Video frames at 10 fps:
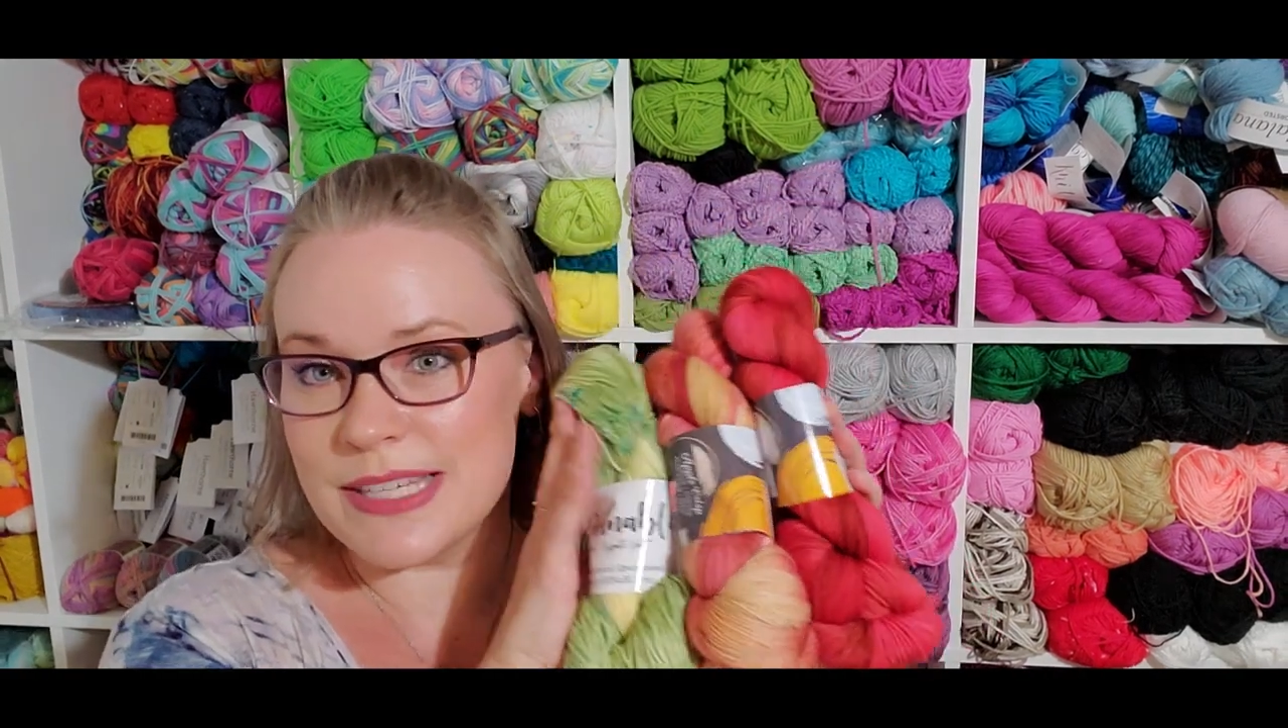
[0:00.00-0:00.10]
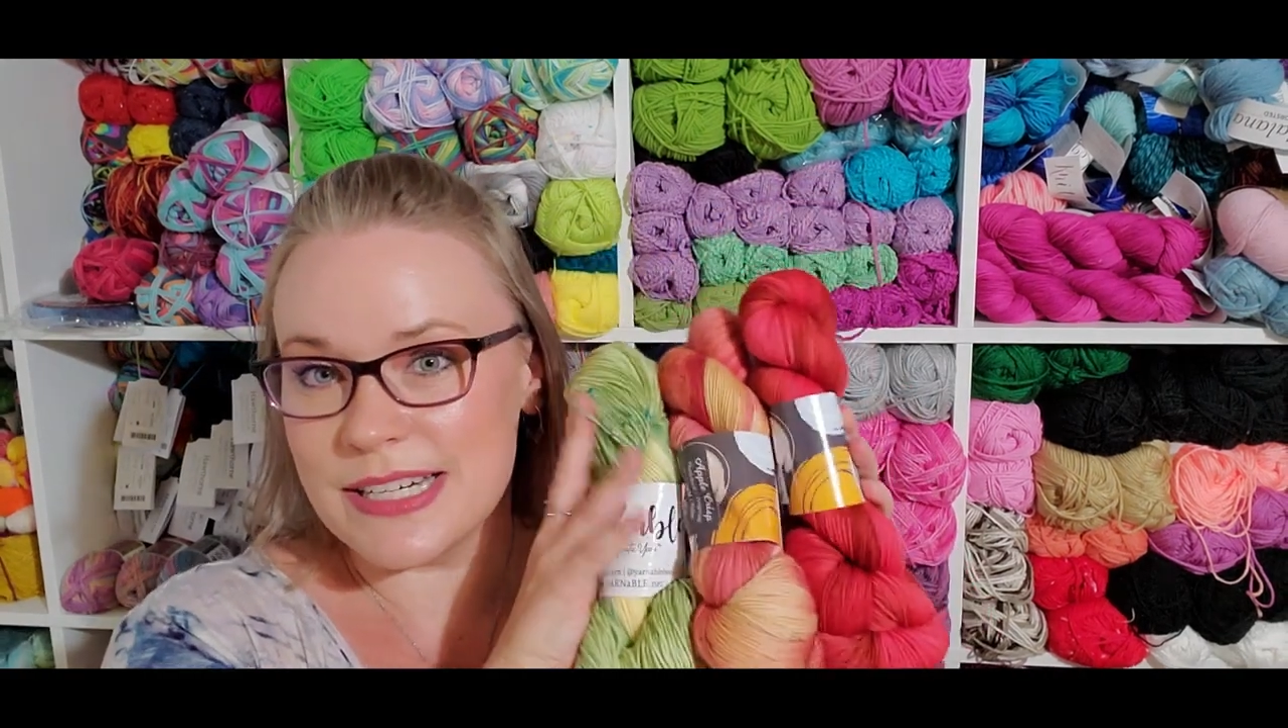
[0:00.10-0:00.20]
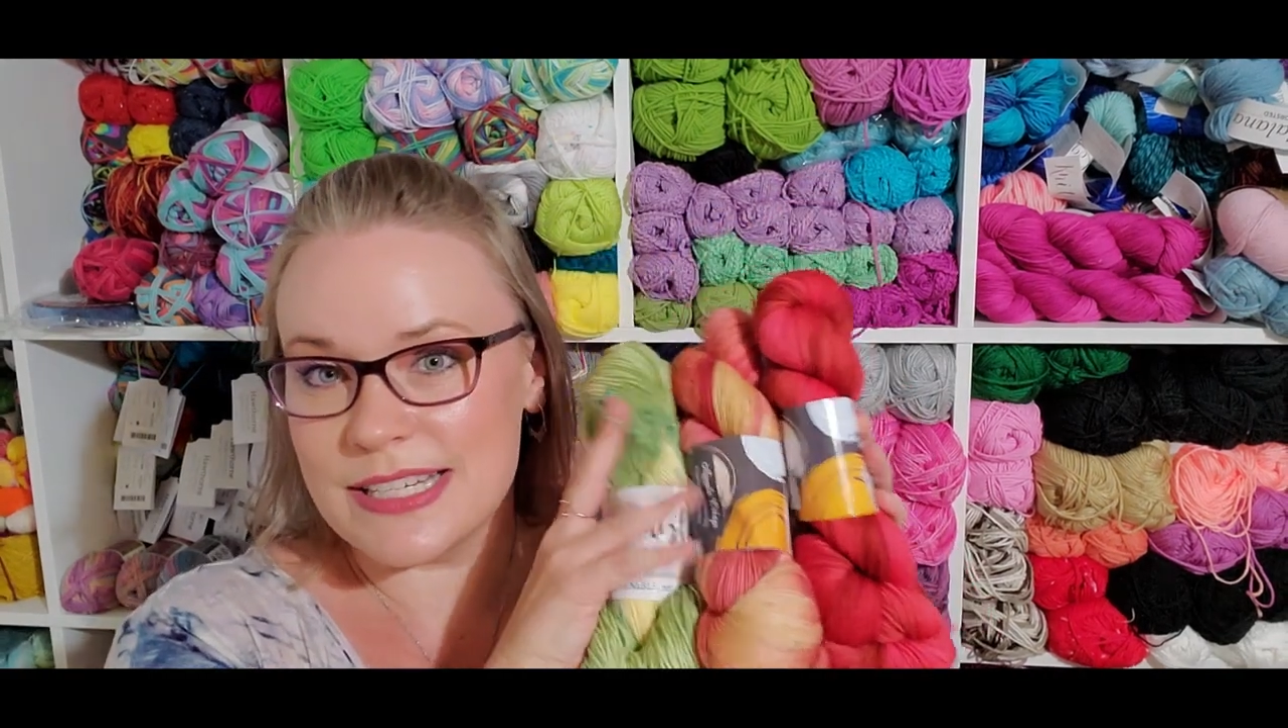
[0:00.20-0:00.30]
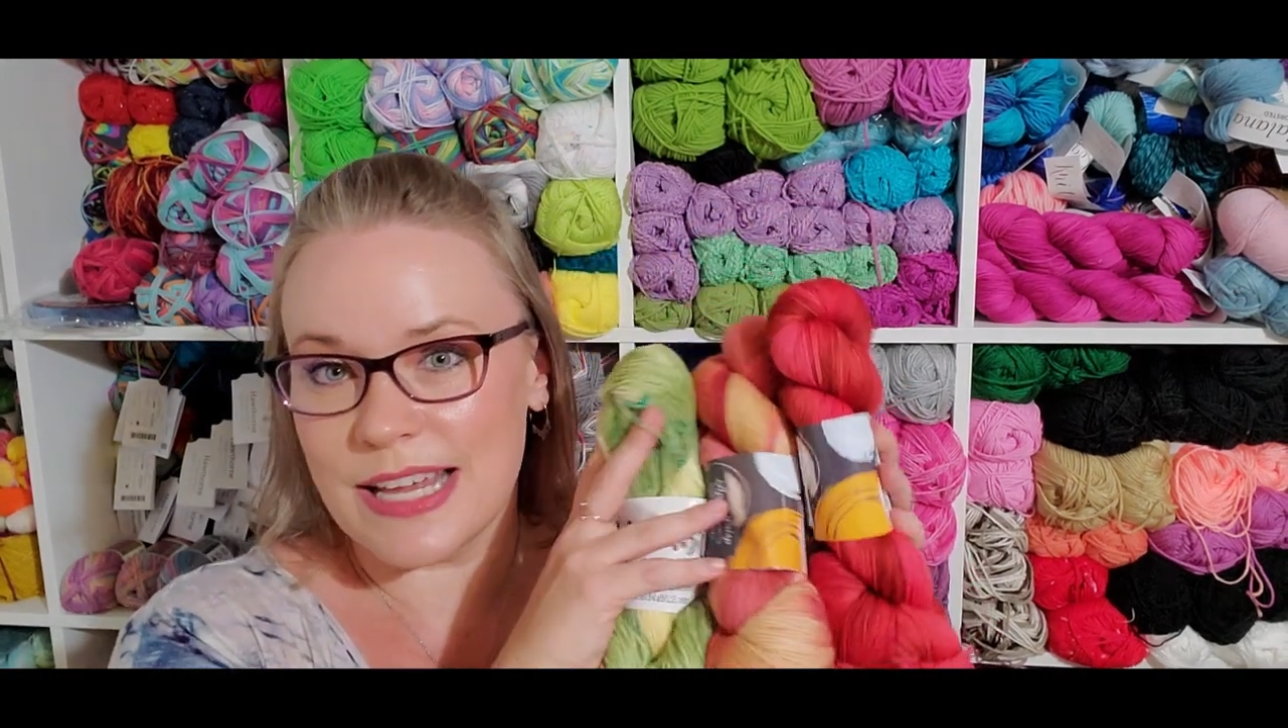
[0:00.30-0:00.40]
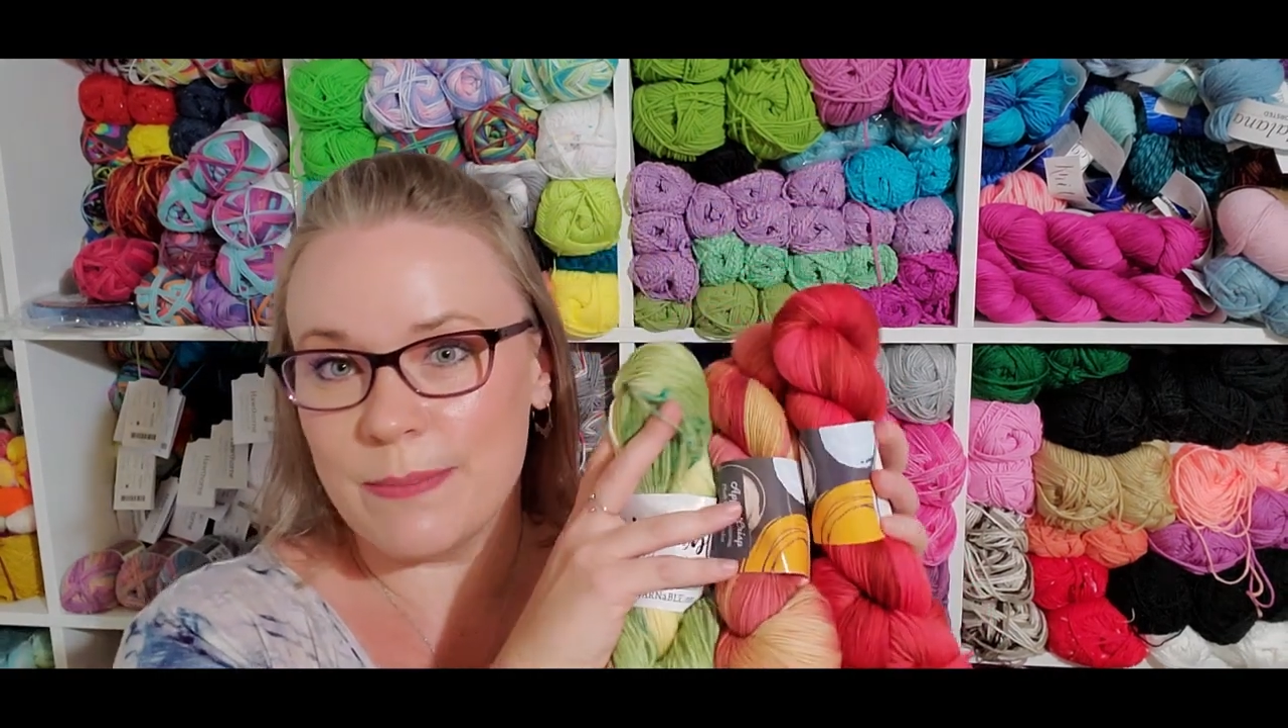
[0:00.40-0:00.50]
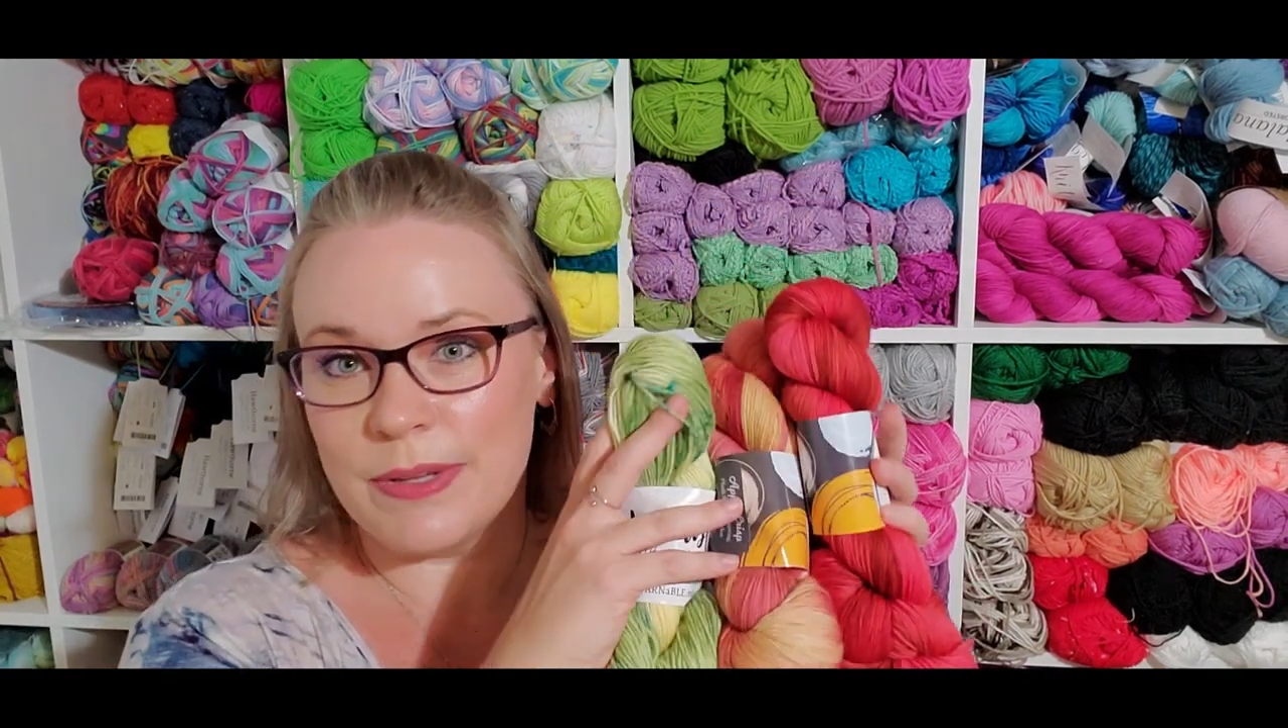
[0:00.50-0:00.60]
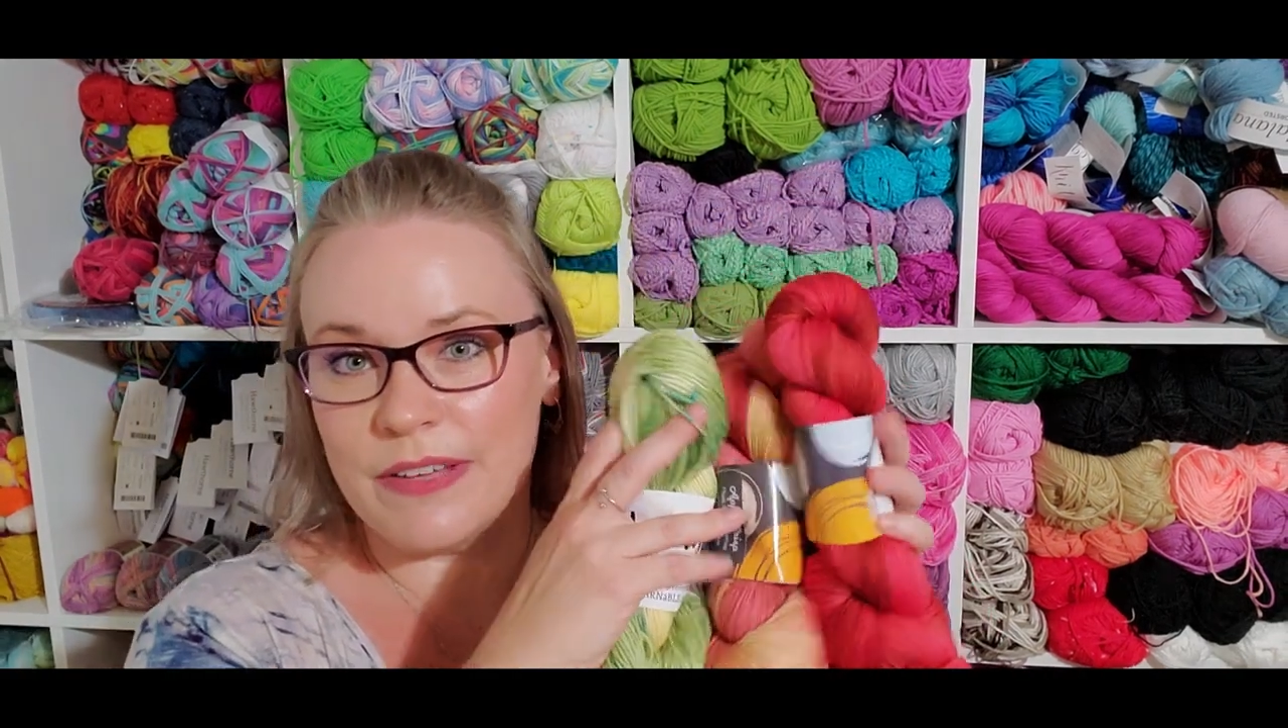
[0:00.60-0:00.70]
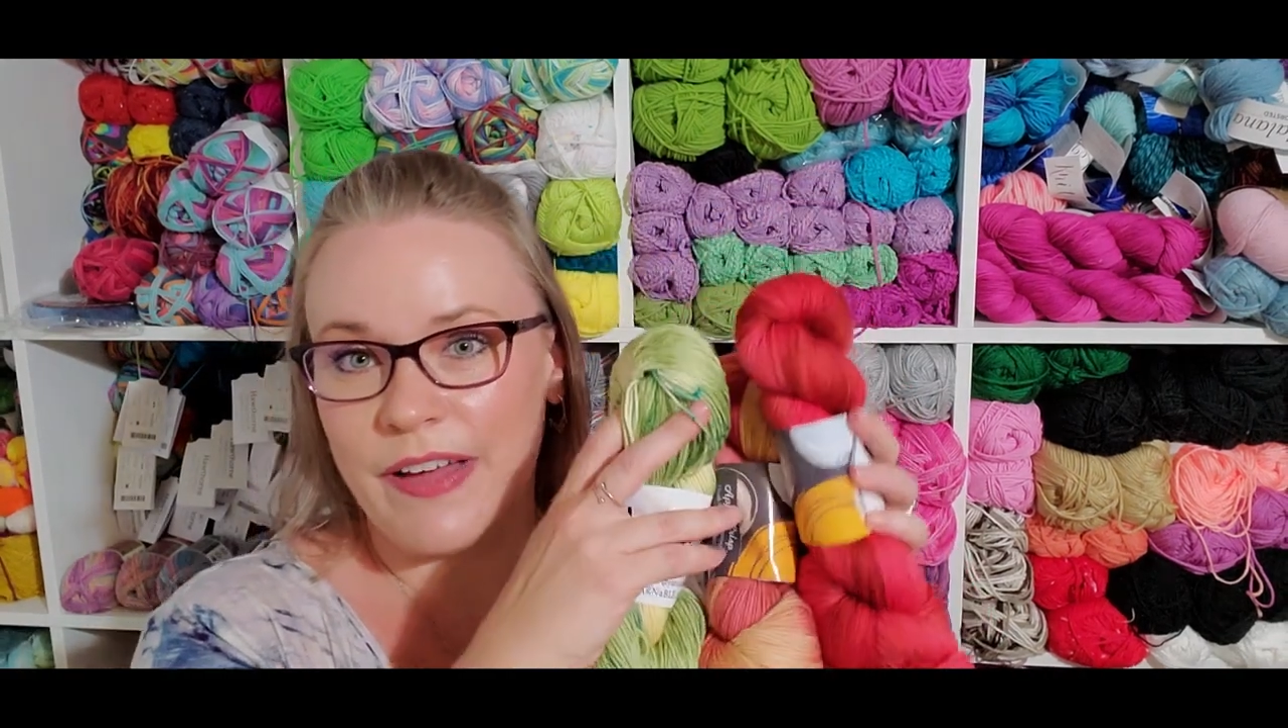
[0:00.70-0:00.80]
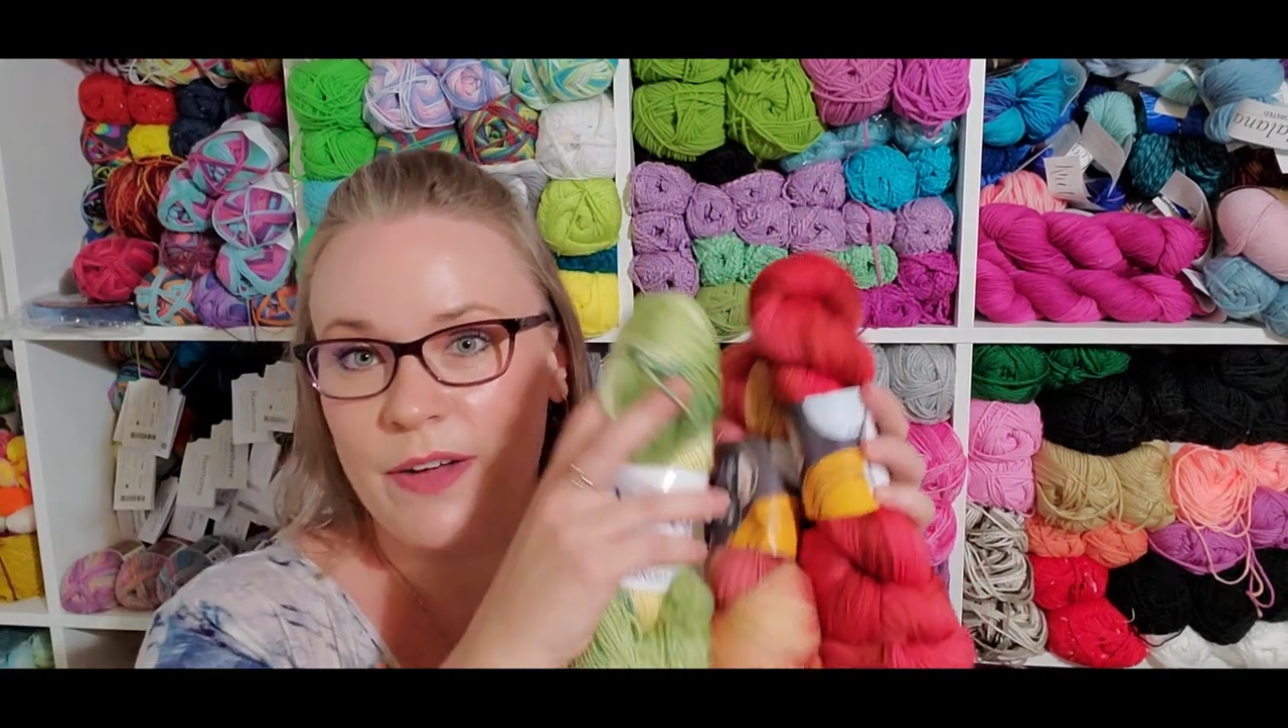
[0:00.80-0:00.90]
an example of